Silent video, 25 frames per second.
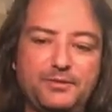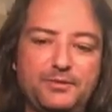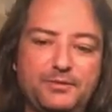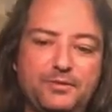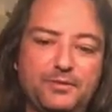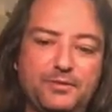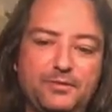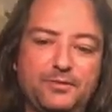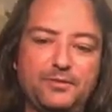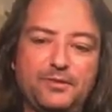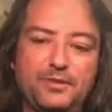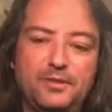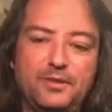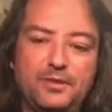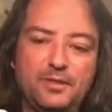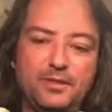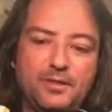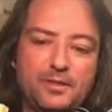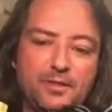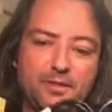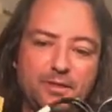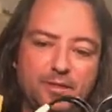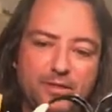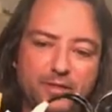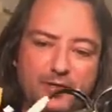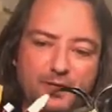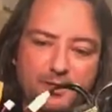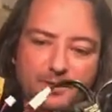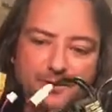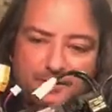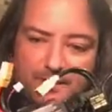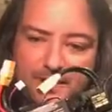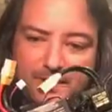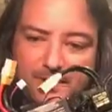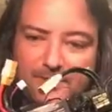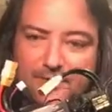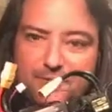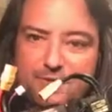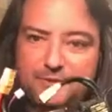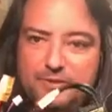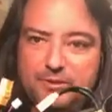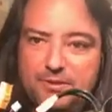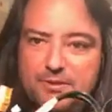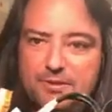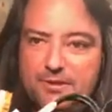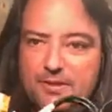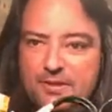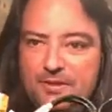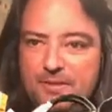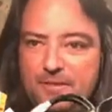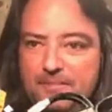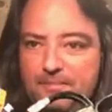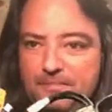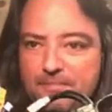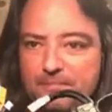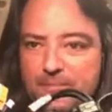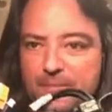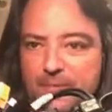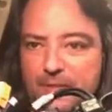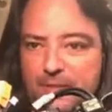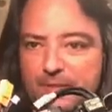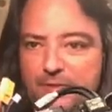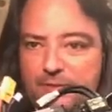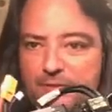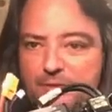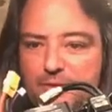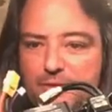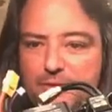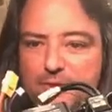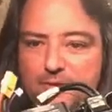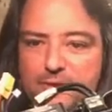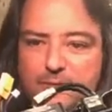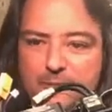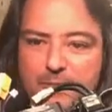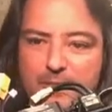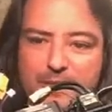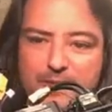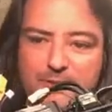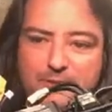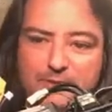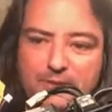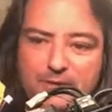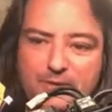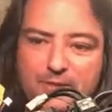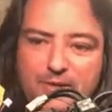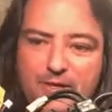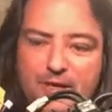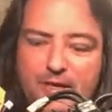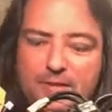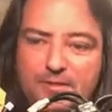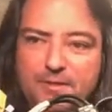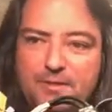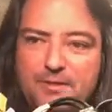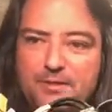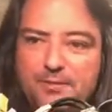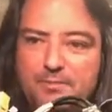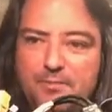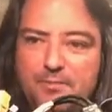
So looks like there's no spacer on this